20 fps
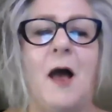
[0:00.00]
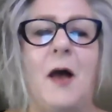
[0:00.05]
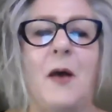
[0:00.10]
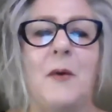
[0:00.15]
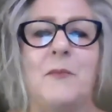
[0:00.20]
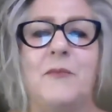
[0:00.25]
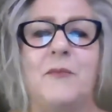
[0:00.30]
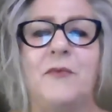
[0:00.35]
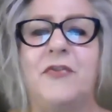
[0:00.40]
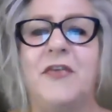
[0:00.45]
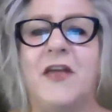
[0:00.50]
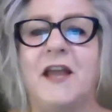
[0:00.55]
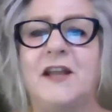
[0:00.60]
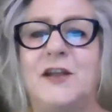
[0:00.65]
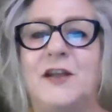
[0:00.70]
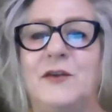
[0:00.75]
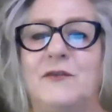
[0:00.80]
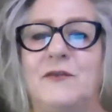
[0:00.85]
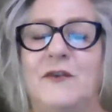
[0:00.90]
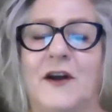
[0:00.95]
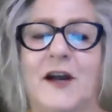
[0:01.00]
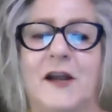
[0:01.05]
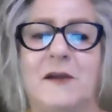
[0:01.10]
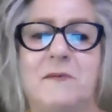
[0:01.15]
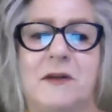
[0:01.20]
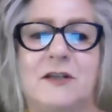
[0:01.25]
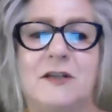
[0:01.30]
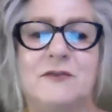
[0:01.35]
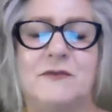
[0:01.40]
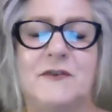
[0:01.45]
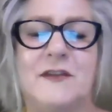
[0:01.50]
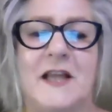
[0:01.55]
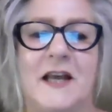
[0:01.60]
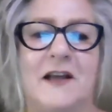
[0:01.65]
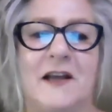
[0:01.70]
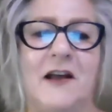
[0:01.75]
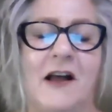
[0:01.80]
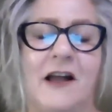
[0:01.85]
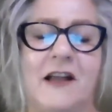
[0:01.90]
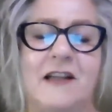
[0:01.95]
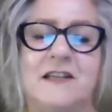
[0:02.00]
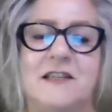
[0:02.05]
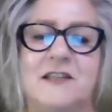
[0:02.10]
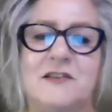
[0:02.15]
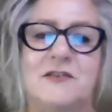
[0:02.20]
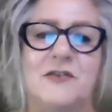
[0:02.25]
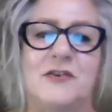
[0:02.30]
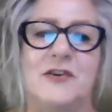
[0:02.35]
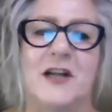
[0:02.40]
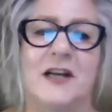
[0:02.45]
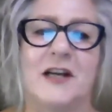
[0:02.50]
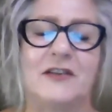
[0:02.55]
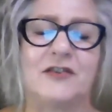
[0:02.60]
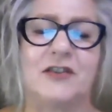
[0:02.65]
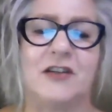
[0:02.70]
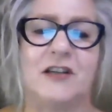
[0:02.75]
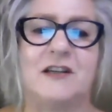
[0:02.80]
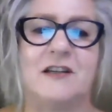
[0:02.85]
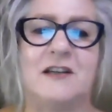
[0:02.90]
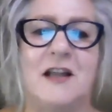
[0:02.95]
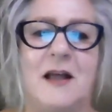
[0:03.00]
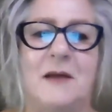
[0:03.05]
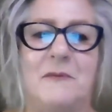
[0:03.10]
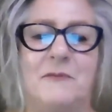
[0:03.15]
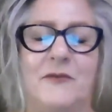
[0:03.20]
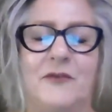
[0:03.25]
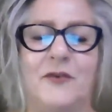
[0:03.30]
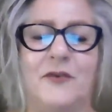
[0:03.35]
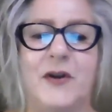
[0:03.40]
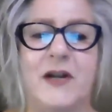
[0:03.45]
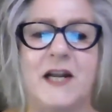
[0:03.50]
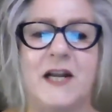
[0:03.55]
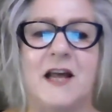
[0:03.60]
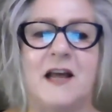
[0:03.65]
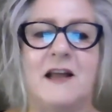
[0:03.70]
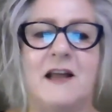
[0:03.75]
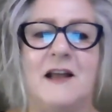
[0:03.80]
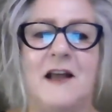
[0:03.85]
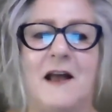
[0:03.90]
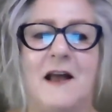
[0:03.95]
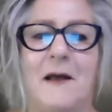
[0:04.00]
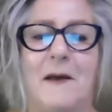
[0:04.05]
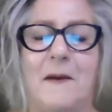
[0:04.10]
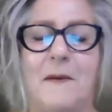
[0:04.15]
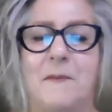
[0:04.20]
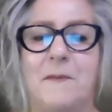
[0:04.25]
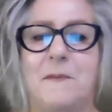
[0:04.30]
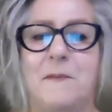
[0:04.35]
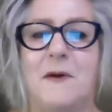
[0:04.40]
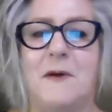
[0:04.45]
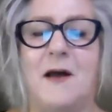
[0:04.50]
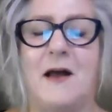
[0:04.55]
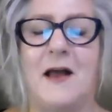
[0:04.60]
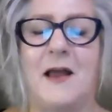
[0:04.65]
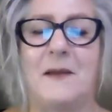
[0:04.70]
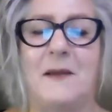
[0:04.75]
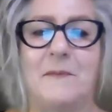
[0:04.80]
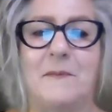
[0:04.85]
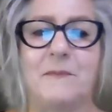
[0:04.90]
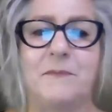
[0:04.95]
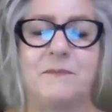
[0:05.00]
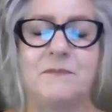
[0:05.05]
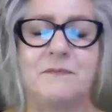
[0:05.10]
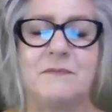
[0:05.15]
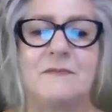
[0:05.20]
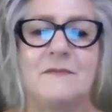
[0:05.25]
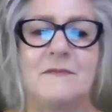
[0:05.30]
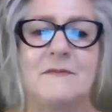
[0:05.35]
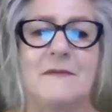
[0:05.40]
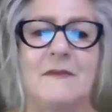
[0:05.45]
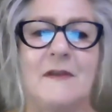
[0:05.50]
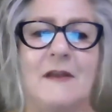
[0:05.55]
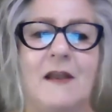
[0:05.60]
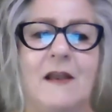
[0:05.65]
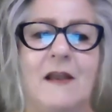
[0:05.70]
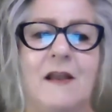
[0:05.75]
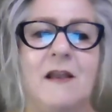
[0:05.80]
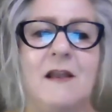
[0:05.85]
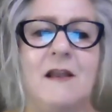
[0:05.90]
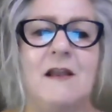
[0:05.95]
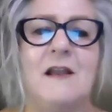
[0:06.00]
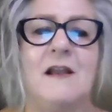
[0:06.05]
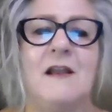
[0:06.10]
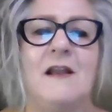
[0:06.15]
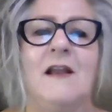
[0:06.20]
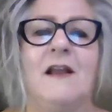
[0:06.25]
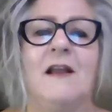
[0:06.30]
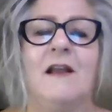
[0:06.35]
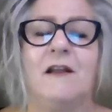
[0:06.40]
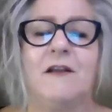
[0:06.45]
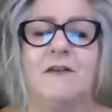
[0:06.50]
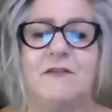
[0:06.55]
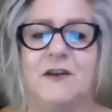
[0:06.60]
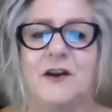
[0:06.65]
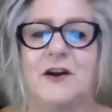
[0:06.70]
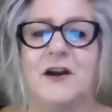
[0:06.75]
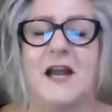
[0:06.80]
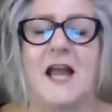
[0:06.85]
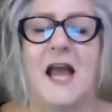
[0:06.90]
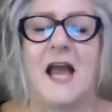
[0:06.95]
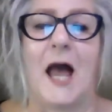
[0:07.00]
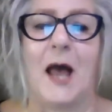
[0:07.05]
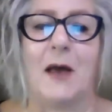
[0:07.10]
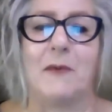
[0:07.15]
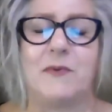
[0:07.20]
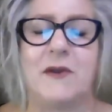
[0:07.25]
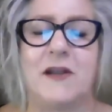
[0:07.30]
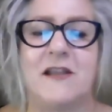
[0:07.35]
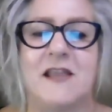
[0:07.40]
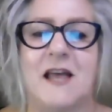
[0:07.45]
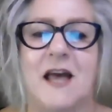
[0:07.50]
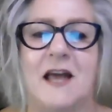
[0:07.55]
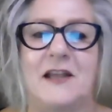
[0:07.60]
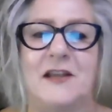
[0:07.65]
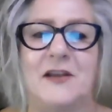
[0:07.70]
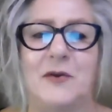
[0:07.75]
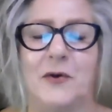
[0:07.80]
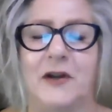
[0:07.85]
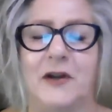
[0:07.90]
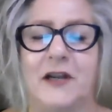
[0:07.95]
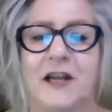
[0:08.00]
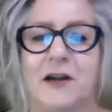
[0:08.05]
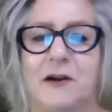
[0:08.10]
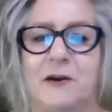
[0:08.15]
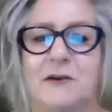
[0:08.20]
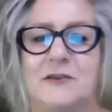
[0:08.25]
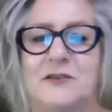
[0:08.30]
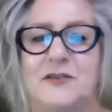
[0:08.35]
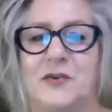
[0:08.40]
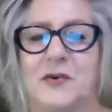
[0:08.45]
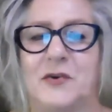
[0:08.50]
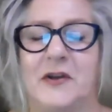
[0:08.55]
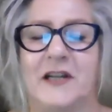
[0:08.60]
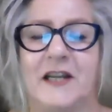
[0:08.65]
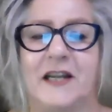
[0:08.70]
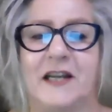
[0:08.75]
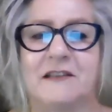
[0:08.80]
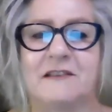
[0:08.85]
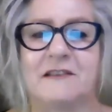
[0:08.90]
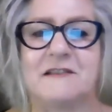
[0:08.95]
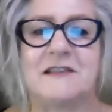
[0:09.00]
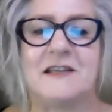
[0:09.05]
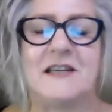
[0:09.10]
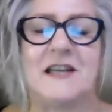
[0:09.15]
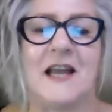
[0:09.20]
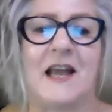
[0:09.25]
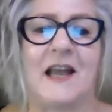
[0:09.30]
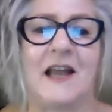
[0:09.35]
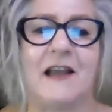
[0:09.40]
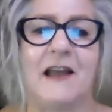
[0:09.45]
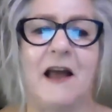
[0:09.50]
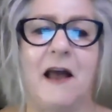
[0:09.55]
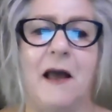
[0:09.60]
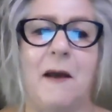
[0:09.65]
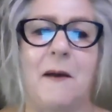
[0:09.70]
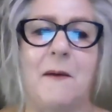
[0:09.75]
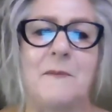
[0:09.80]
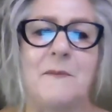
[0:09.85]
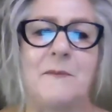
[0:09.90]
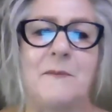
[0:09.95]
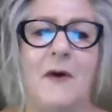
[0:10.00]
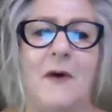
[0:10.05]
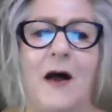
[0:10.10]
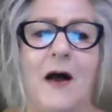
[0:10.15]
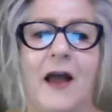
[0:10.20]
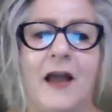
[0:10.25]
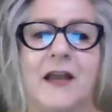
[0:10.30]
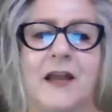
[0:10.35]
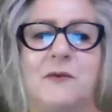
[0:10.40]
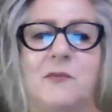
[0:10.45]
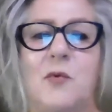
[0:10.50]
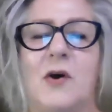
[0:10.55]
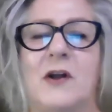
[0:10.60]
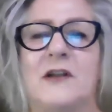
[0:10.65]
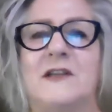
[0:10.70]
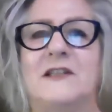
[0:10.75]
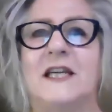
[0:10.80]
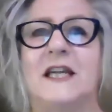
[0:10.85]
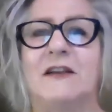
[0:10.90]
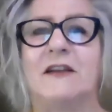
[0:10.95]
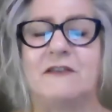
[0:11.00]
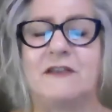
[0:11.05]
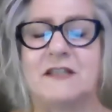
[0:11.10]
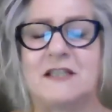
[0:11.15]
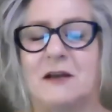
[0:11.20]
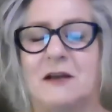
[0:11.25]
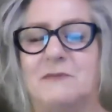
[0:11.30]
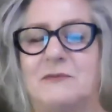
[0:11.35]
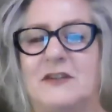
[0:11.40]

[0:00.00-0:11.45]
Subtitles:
Thank you very much for that kind introduction, Verena. I'm very happy that you're here joining us today. I want to give a